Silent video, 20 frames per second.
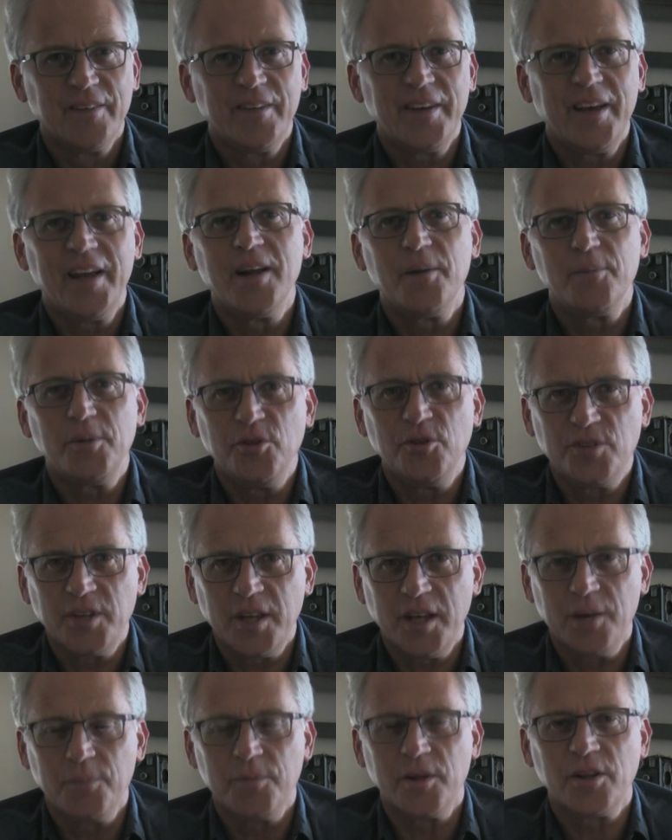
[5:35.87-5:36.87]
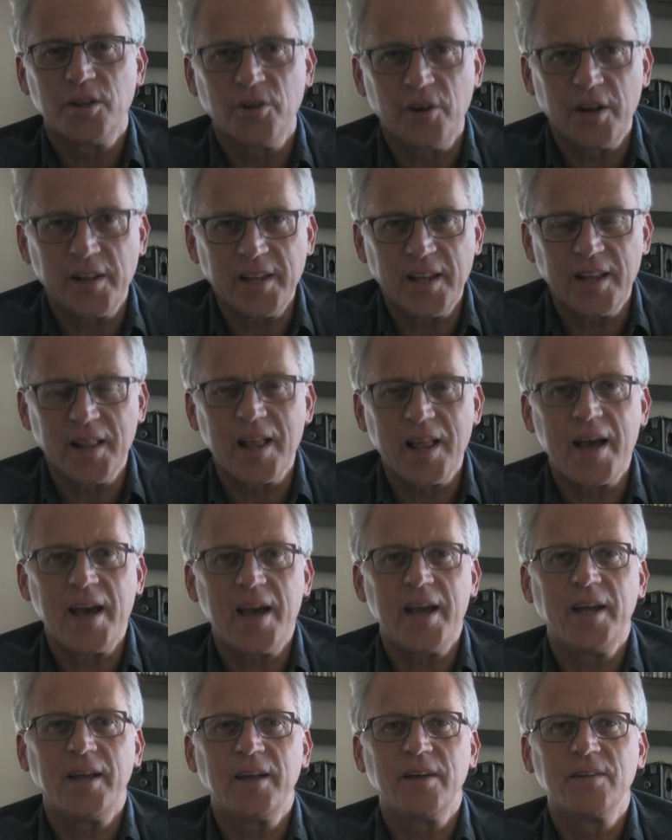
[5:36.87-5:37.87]
in a museum the Dorothea
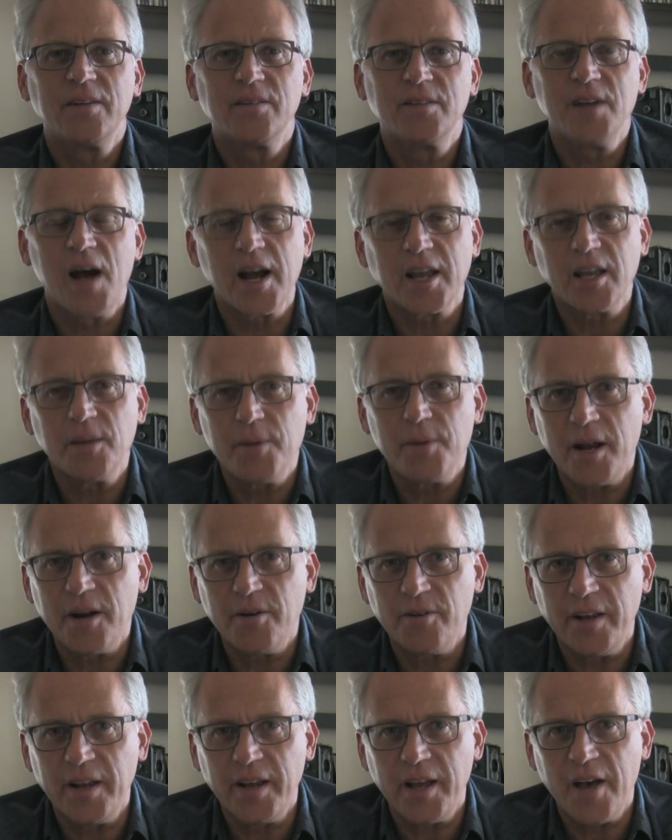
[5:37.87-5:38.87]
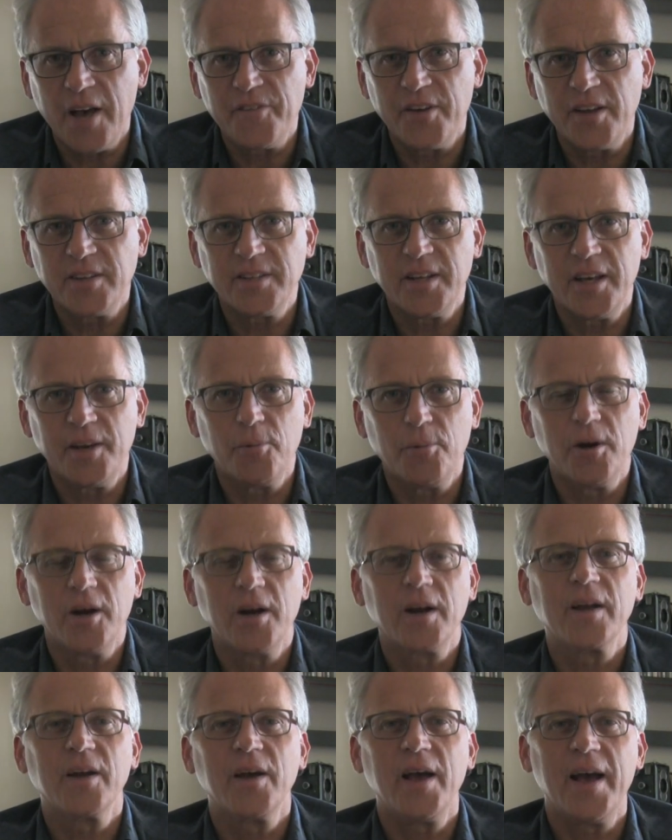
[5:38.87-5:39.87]
Lange documentary FSA
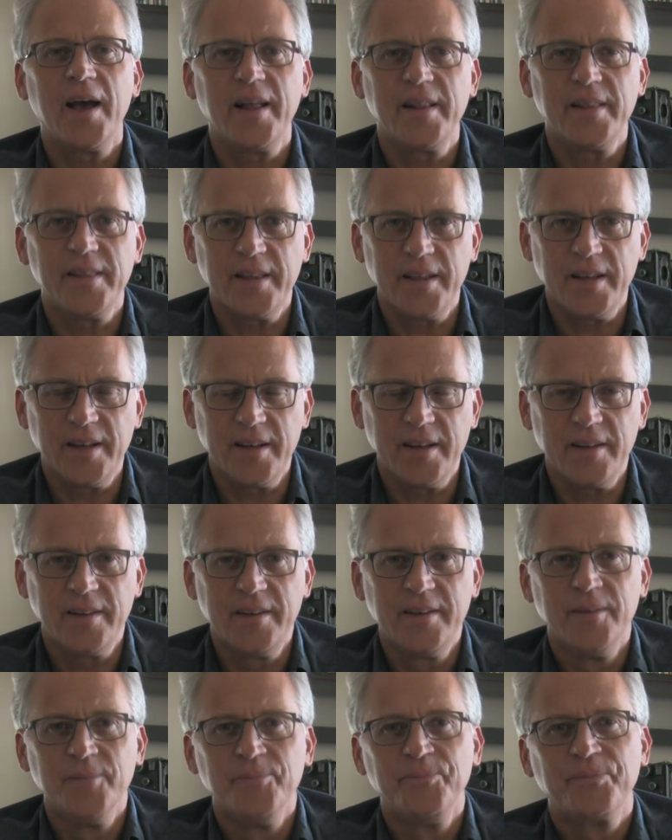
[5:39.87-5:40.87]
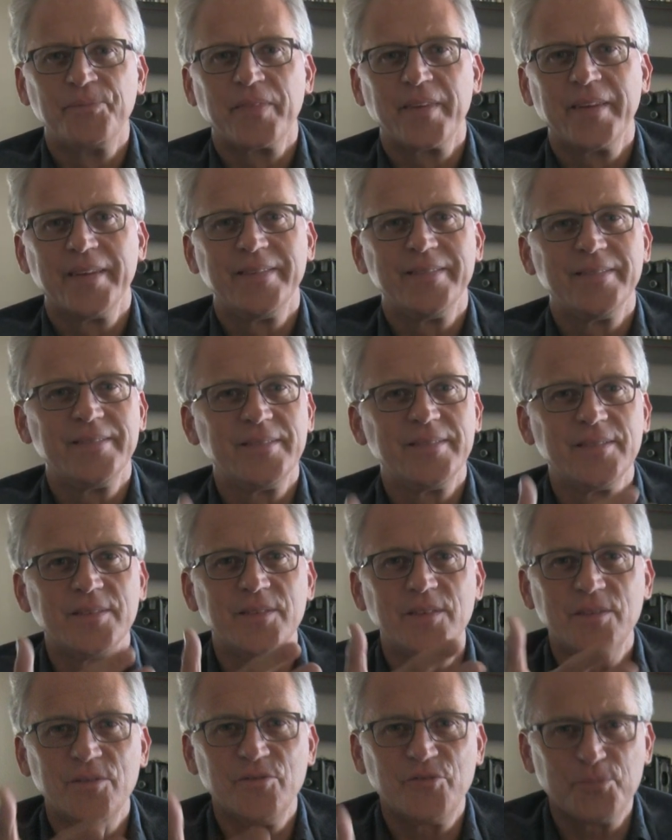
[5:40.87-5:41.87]
work and uh,
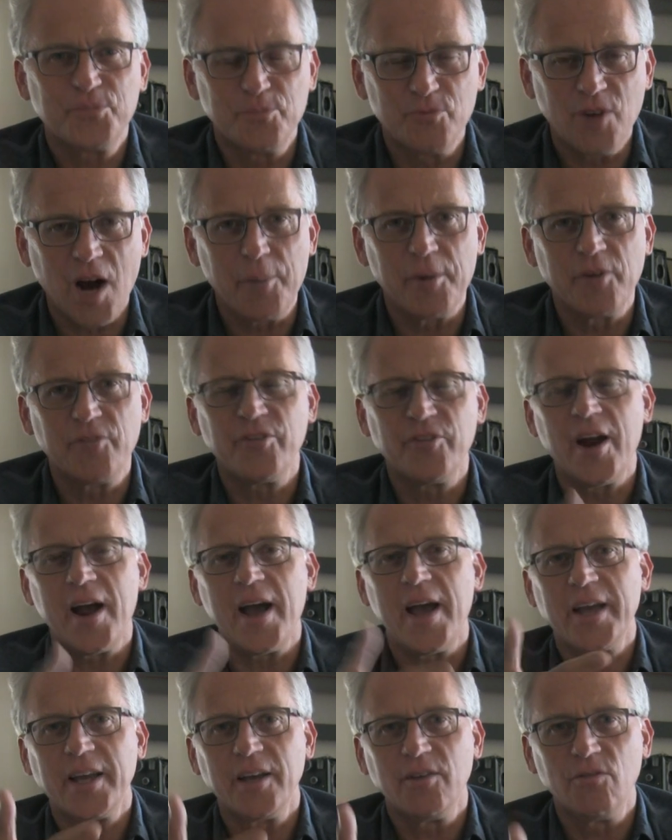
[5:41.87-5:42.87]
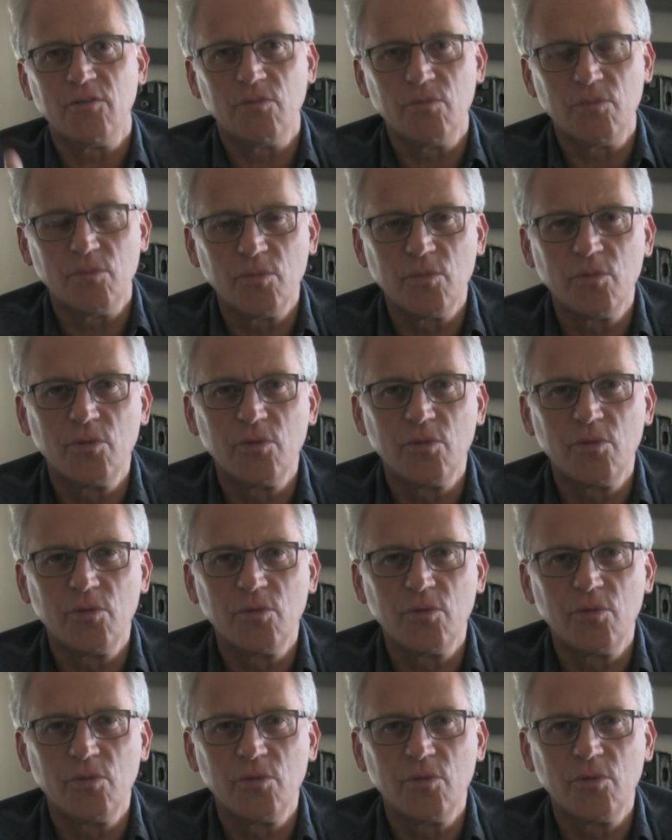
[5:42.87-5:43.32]
Robert Frank and